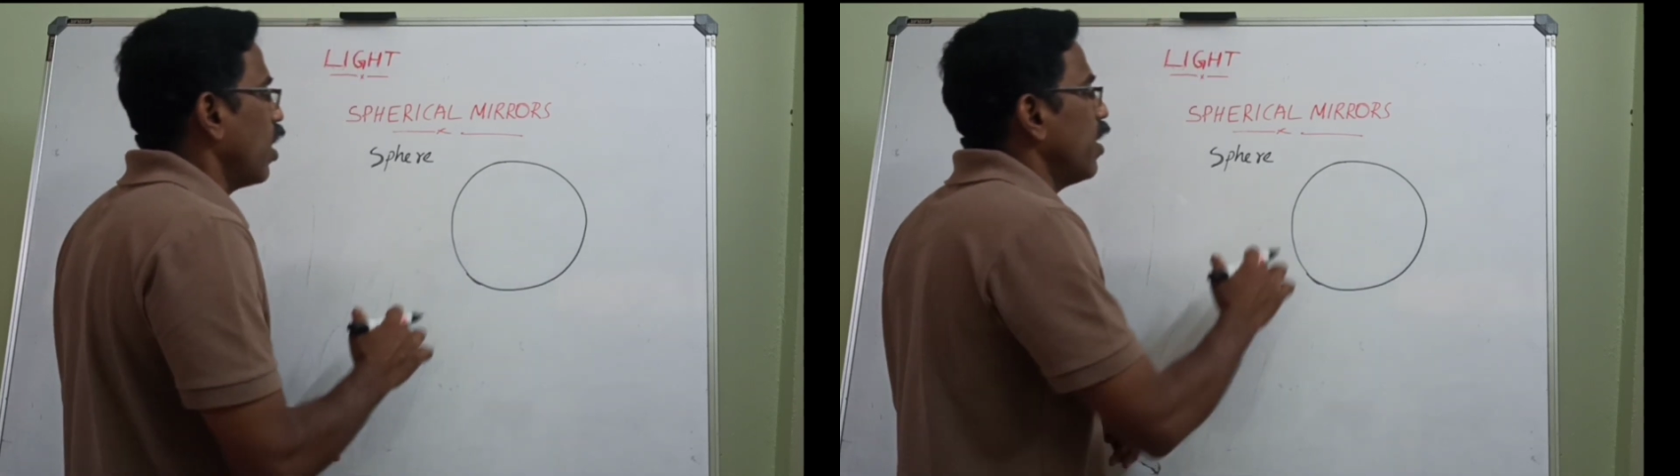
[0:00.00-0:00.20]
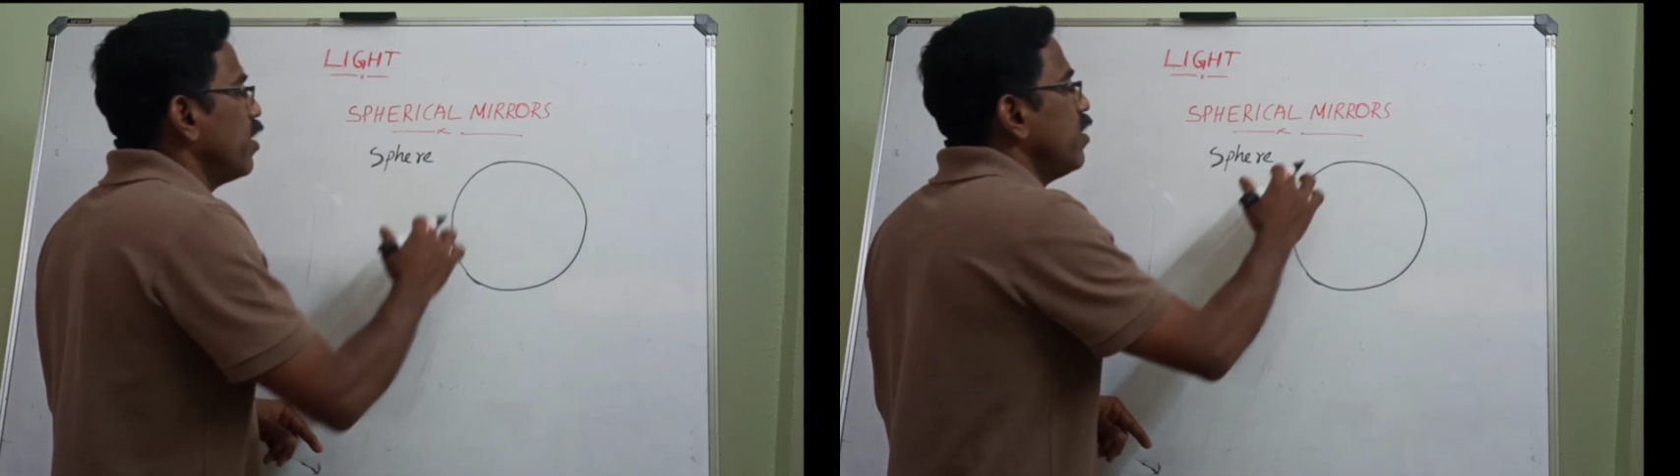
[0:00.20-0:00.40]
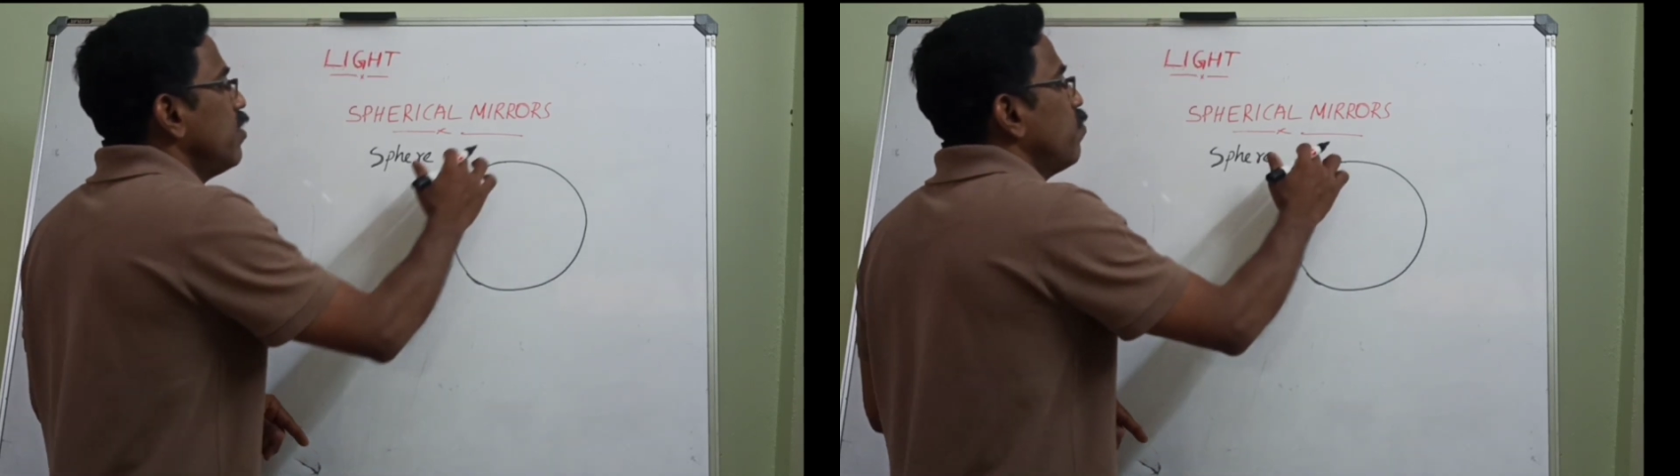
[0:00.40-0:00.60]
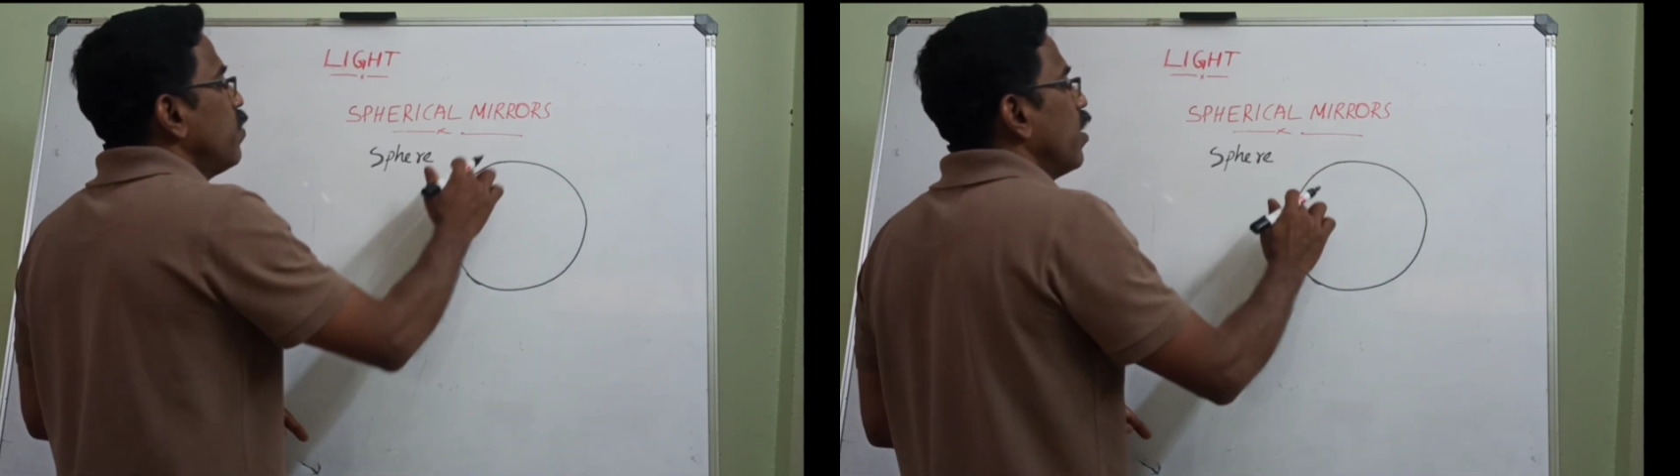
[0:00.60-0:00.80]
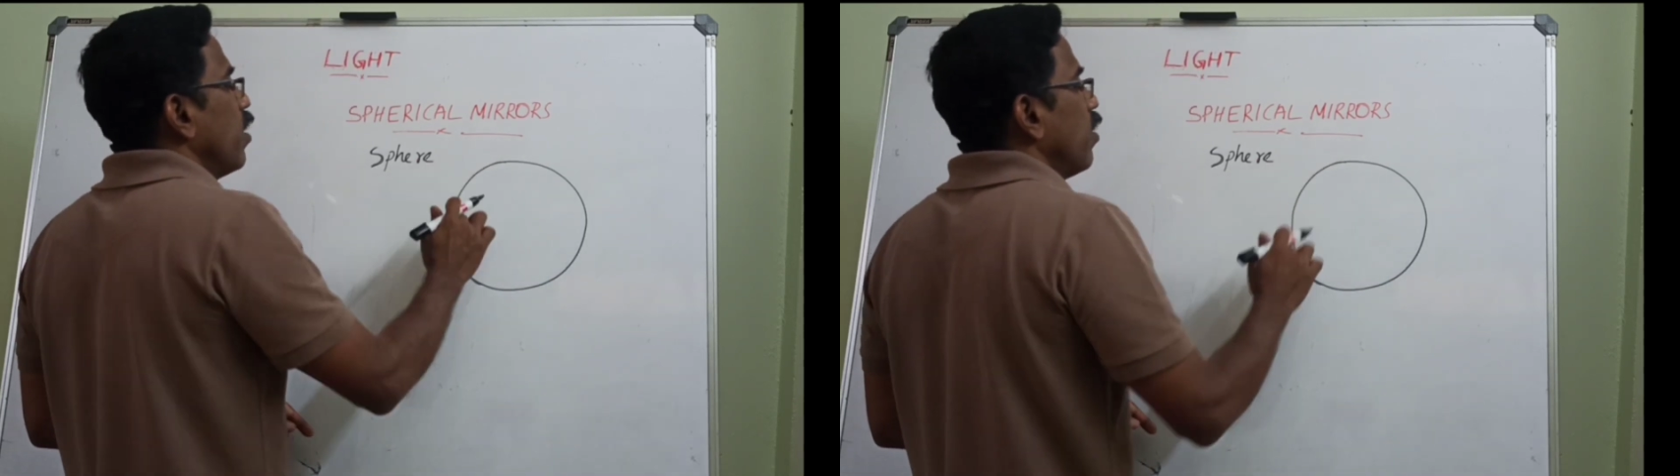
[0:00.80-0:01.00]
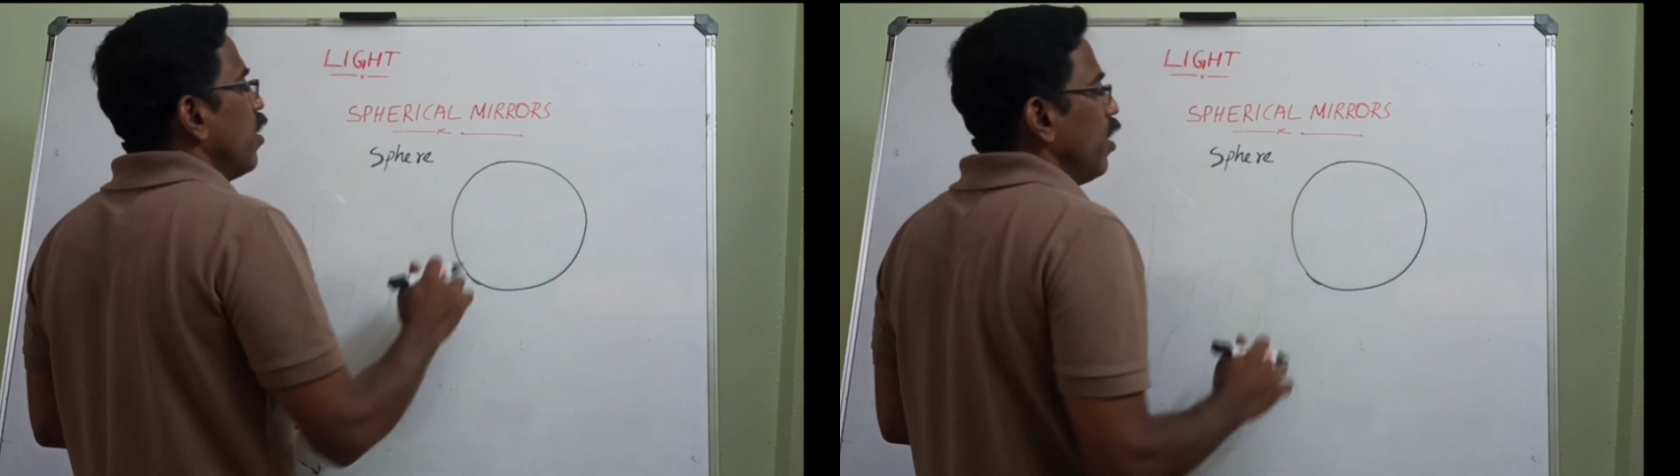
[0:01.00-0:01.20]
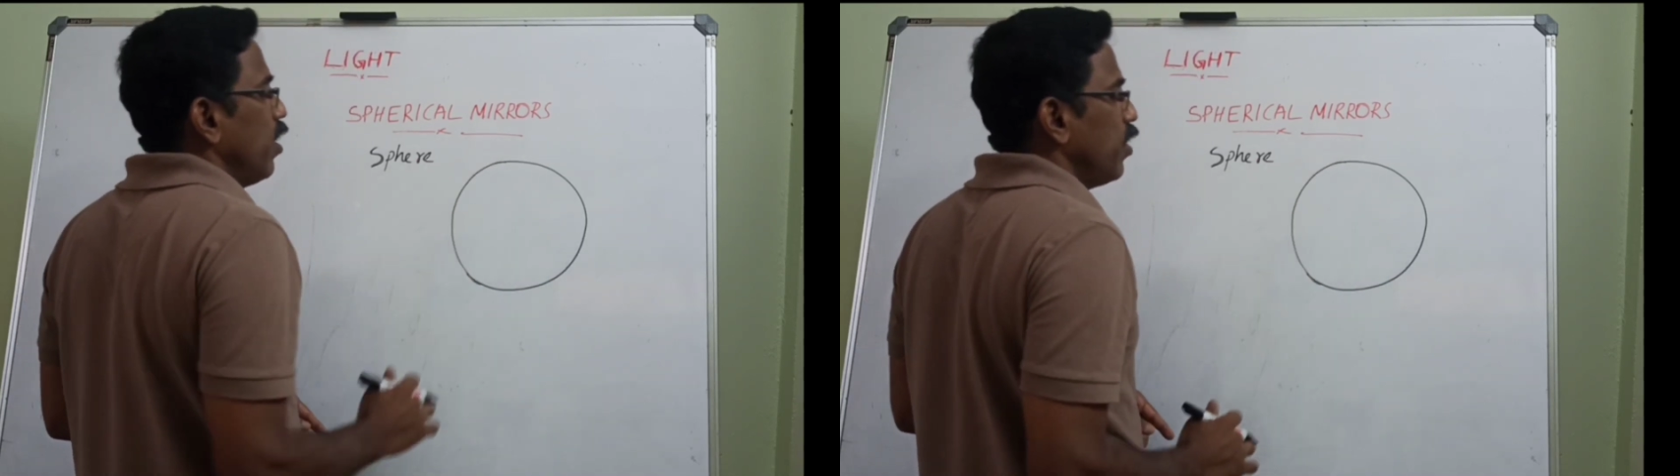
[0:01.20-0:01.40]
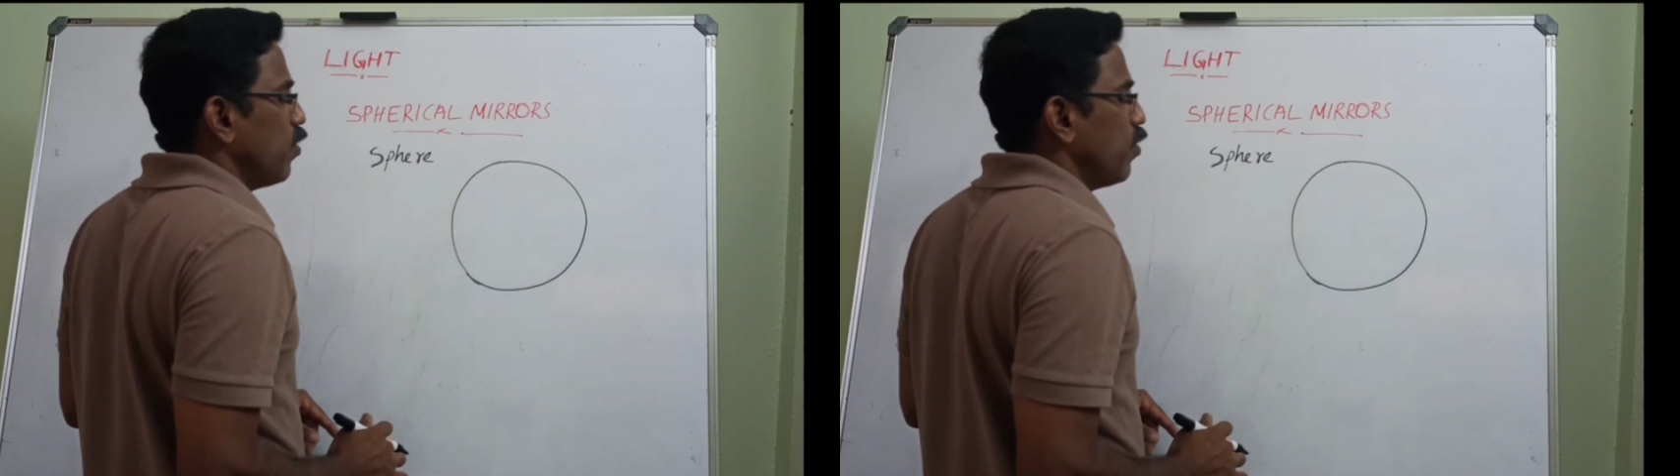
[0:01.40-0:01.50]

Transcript: cut this sphere, you